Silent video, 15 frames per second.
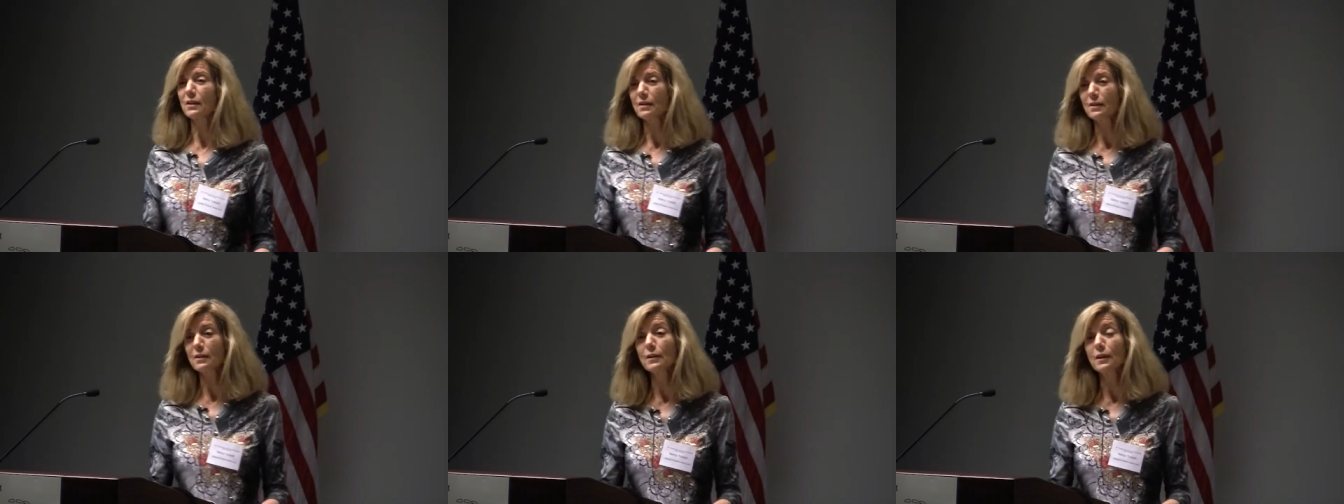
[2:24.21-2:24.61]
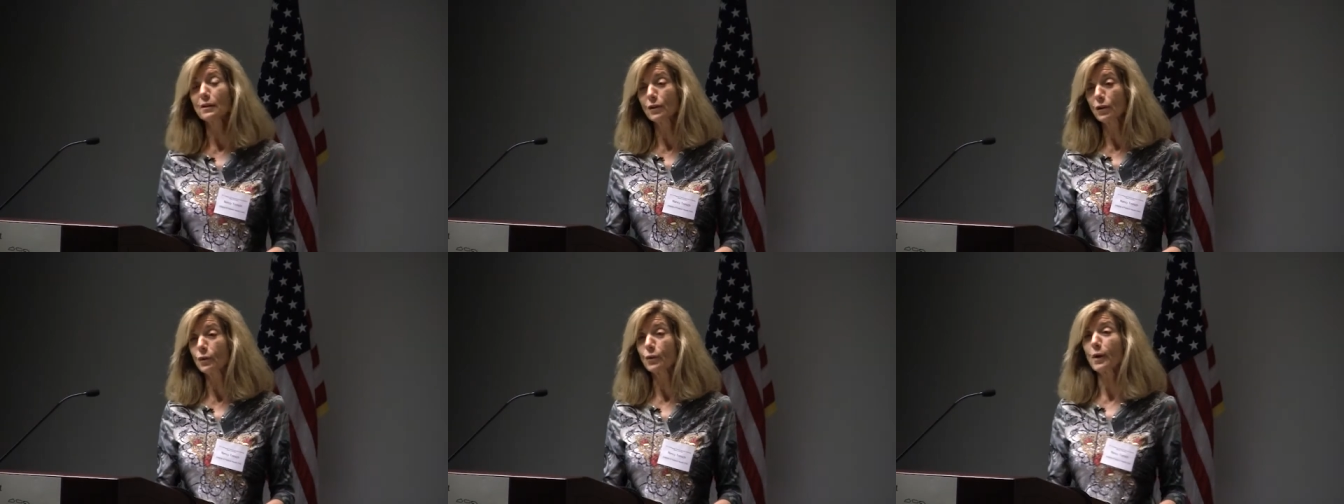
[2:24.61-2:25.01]
is an
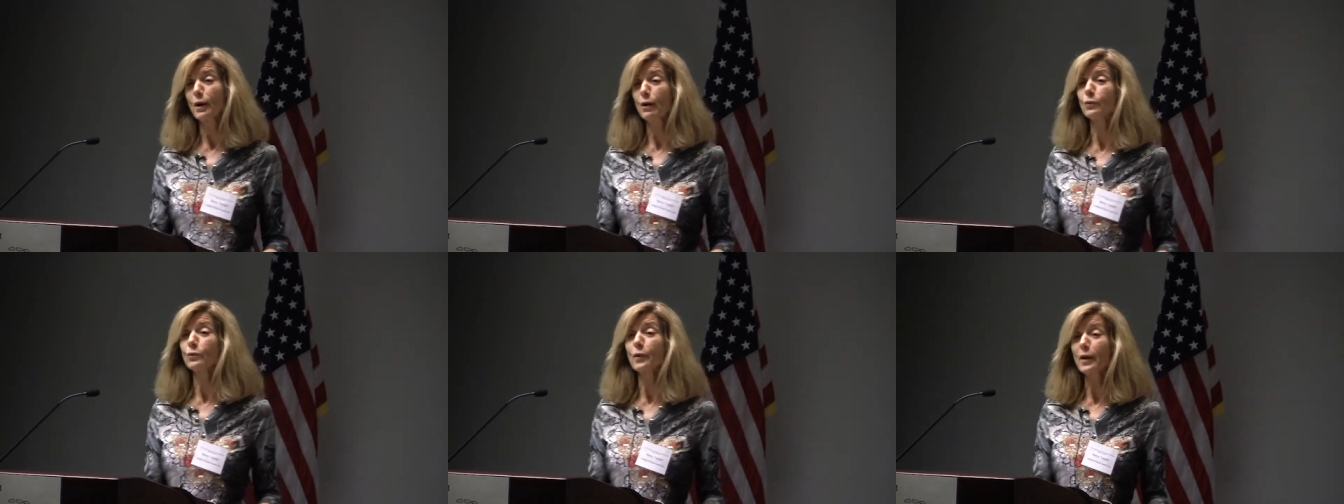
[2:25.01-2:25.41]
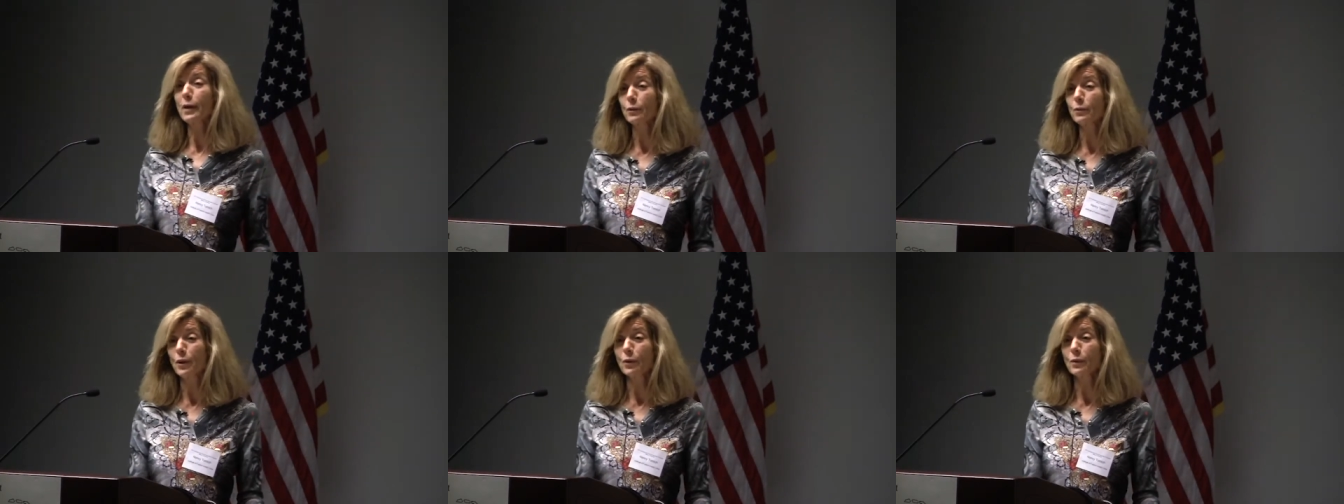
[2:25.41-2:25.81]
underground
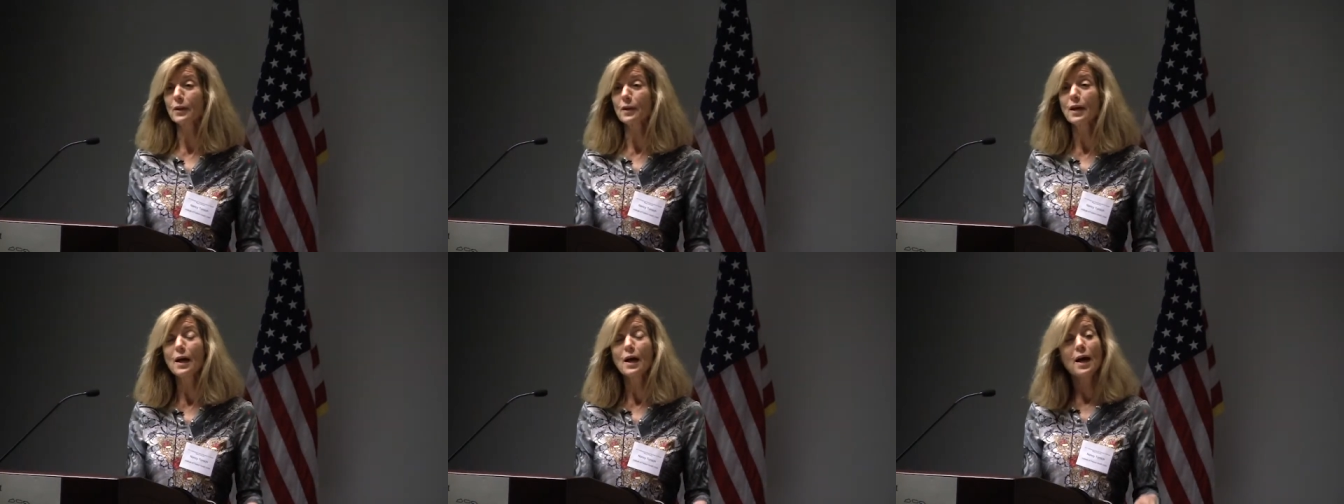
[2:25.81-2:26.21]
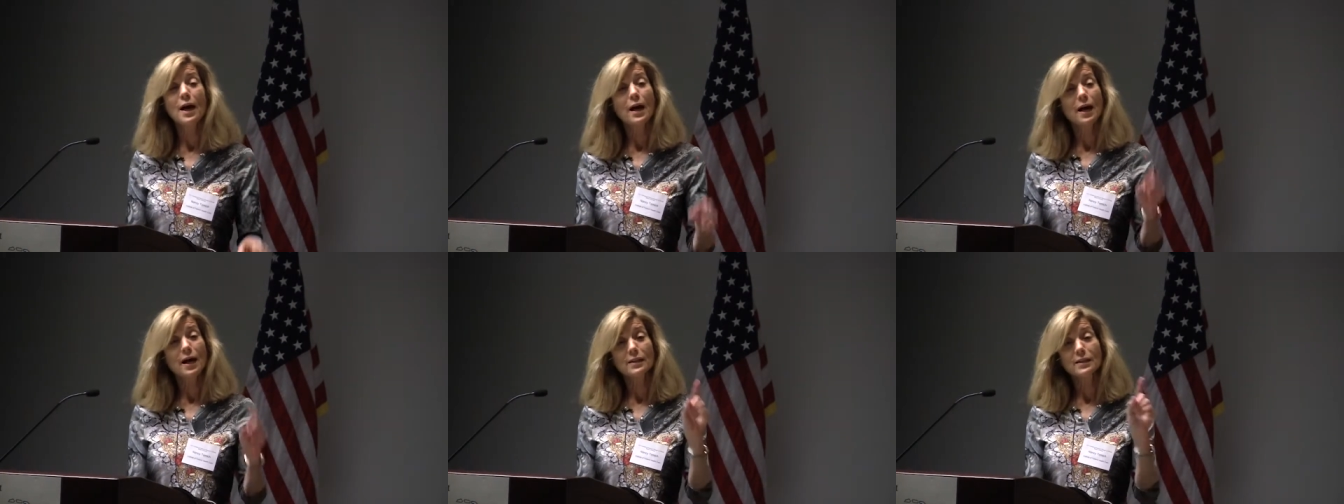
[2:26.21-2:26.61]
railroad.
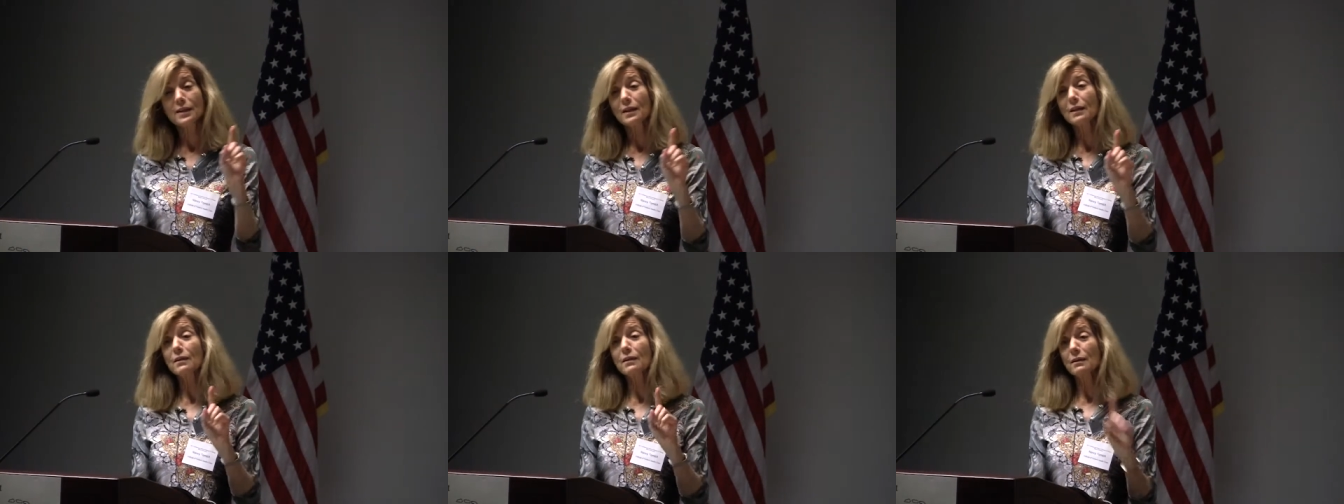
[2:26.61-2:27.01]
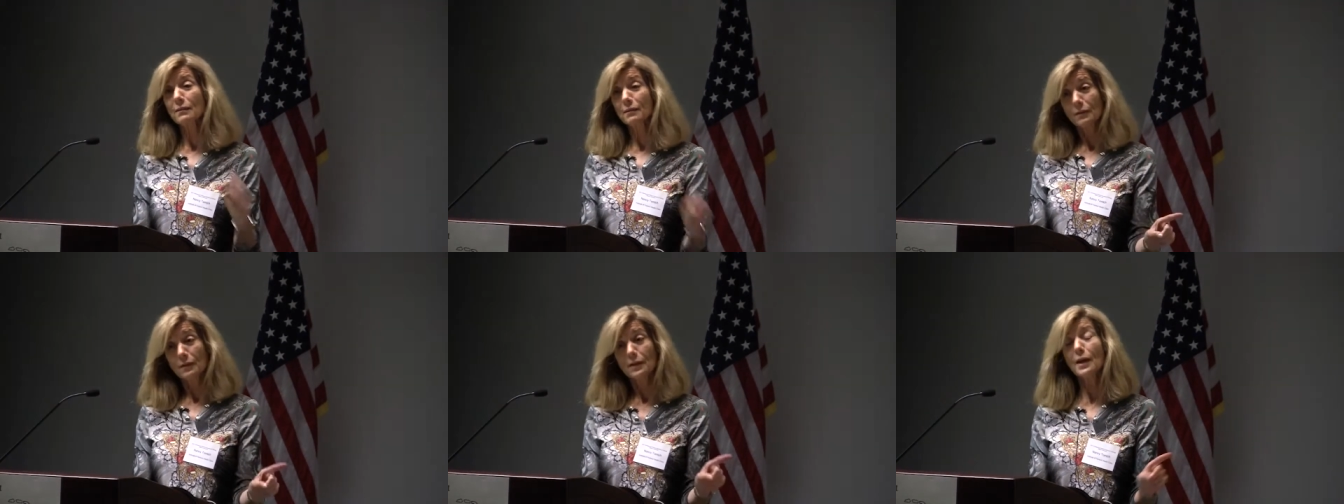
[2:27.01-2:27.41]
I said,
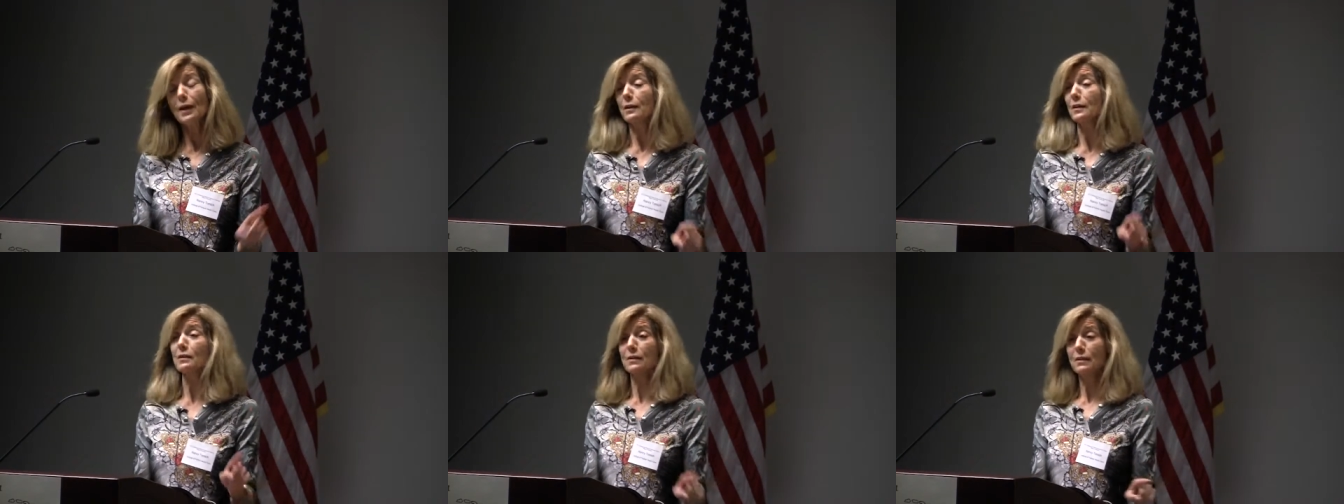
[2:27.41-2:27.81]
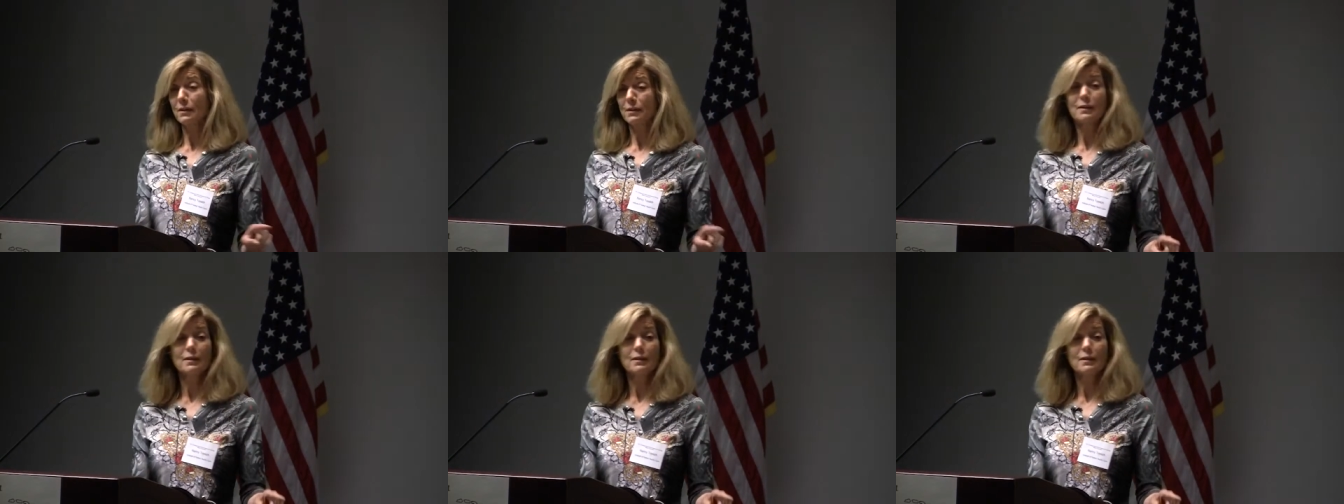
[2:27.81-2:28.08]
Yes.